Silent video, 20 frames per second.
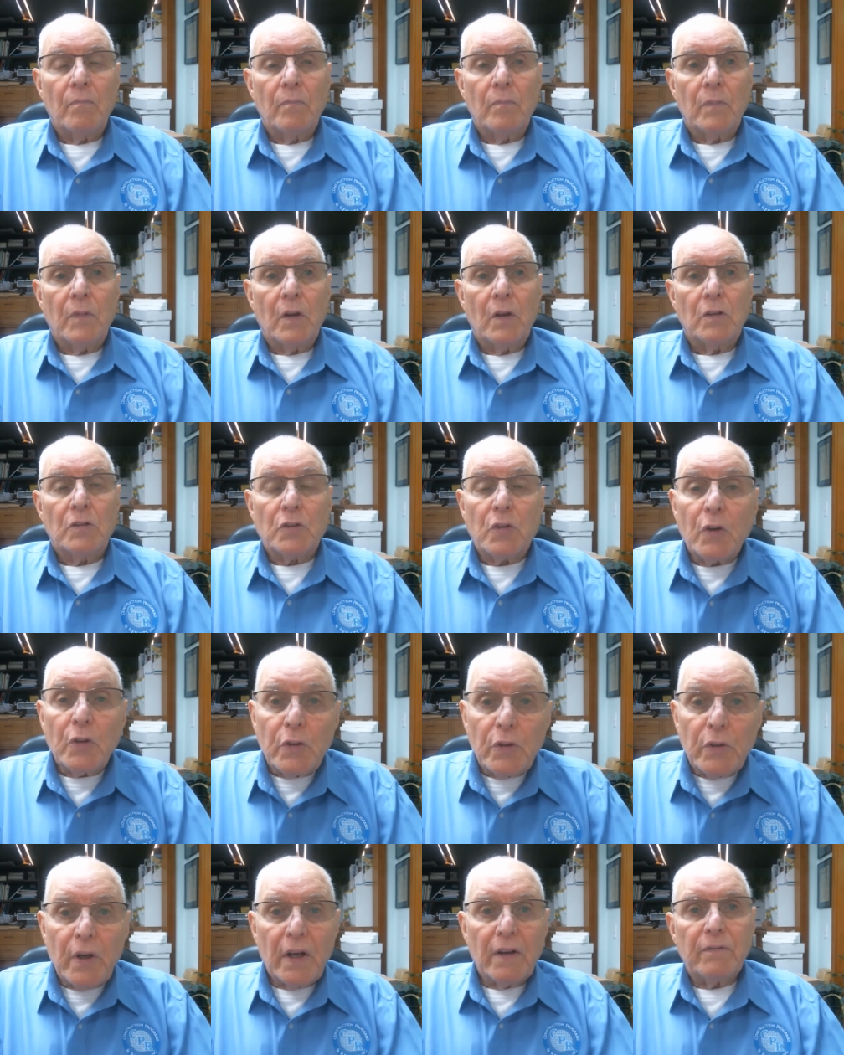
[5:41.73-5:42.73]
So
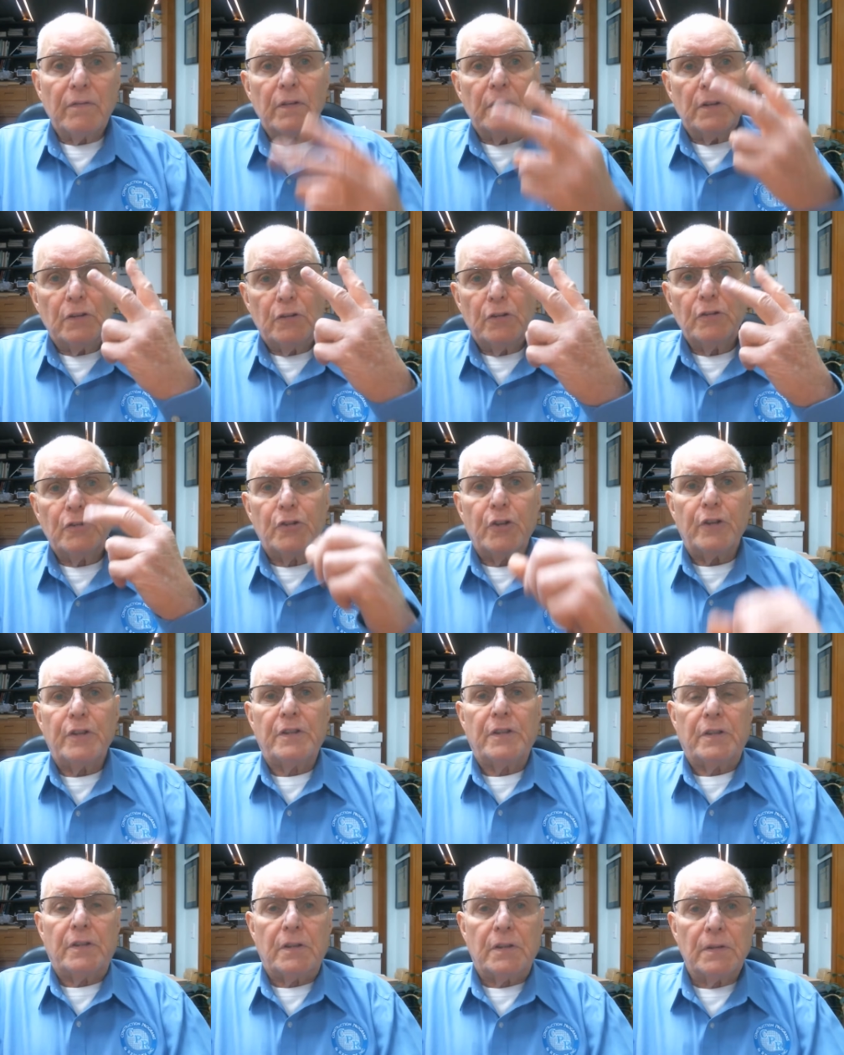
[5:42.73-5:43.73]
you have two
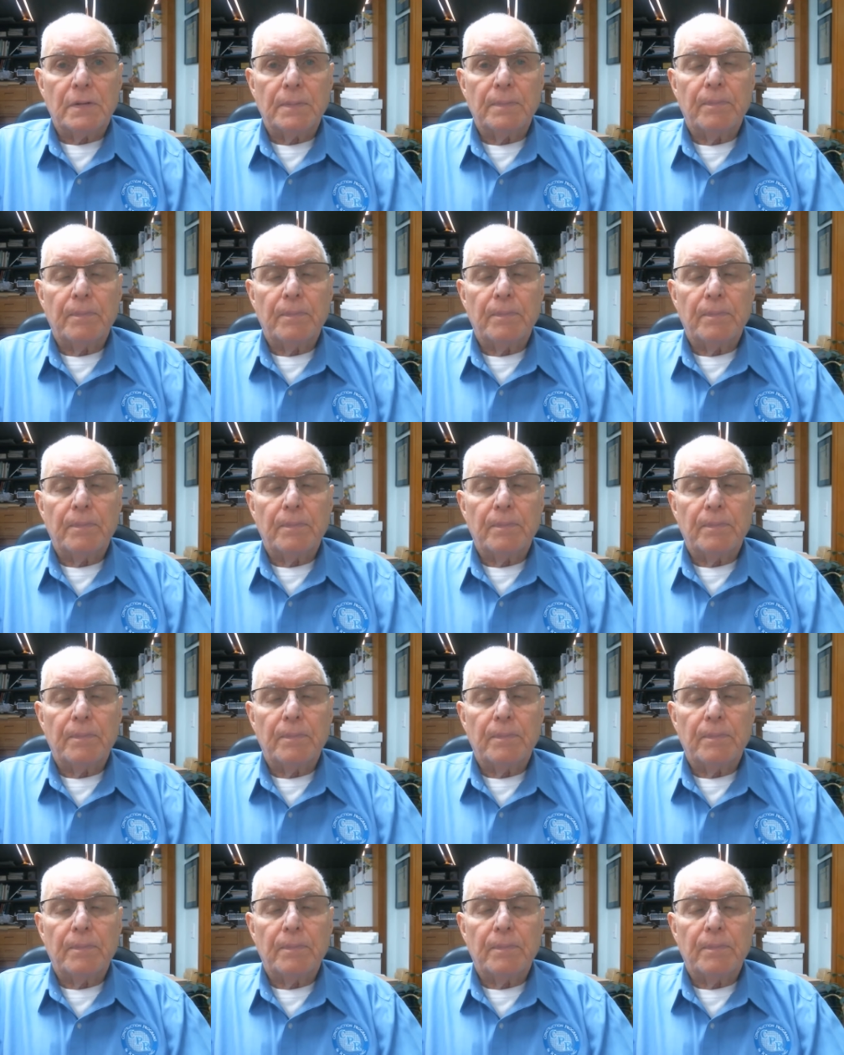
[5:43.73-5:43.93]
choices.